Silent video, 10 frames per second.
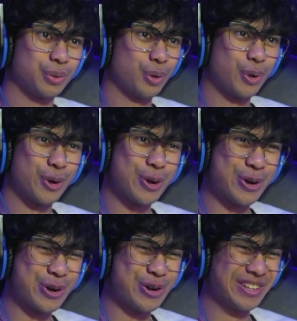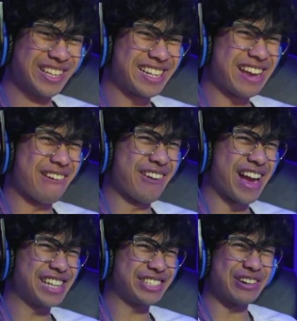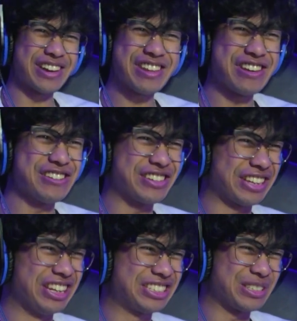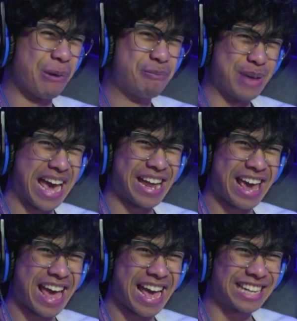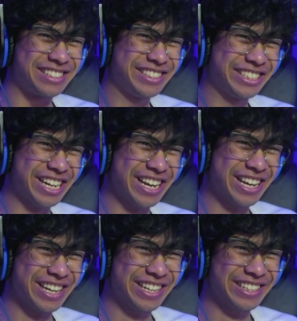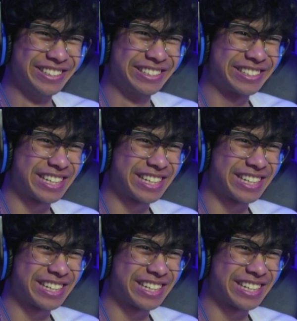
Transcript: Ooh, look at Raizo! I didn't know you could look so badass! Jeez!